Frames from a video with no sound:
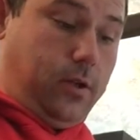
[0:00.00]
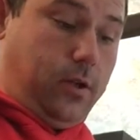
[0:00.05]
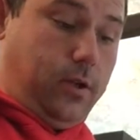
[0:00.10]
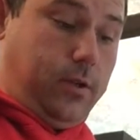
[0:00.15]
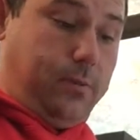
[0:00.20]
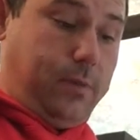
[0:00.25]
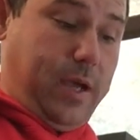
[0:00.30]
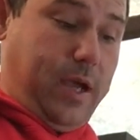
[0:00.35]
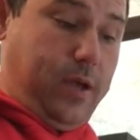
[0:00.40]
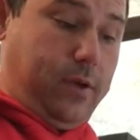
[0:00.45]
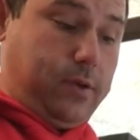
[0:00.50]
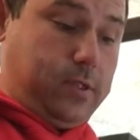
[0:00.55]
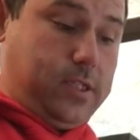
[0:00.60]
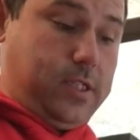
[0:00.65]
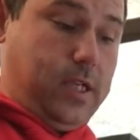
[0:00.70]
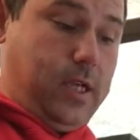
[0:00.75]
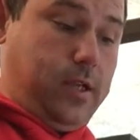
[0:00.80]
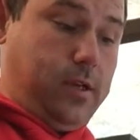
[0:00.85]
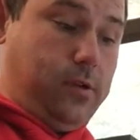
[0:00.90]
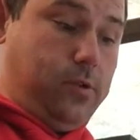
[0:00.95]
or the powder
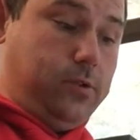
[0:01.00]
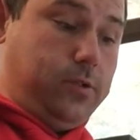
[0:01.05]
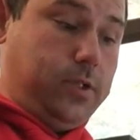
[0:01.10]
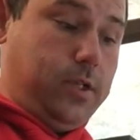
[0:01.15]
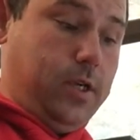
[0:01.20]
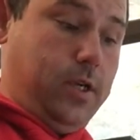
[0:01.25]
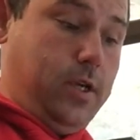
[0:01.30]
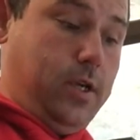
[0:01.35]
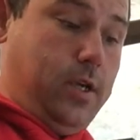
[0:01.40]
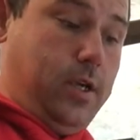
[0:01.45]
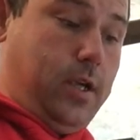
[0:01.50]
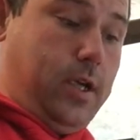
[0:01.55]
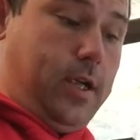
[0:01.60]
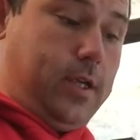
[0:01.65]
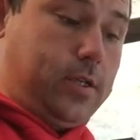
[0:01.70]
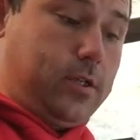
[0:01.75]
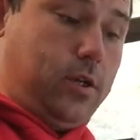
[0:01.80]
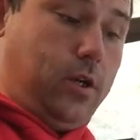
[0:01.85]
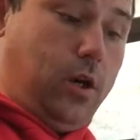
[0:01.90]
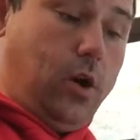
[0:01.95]
settles,
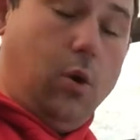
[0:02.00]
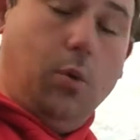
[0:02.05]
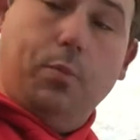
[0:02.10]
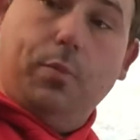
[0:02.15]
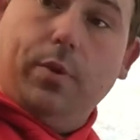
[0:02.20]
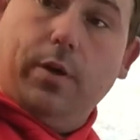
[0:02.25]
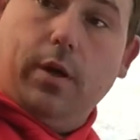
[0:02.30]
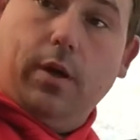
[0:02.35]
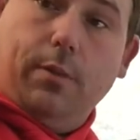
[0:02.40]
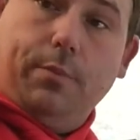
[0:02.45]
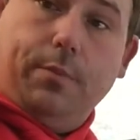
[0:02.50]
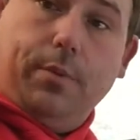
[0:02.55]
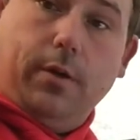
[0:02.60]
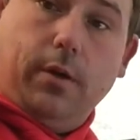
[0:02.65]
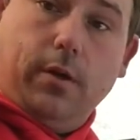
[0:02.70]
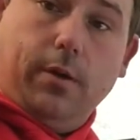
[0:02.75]
it's going to open up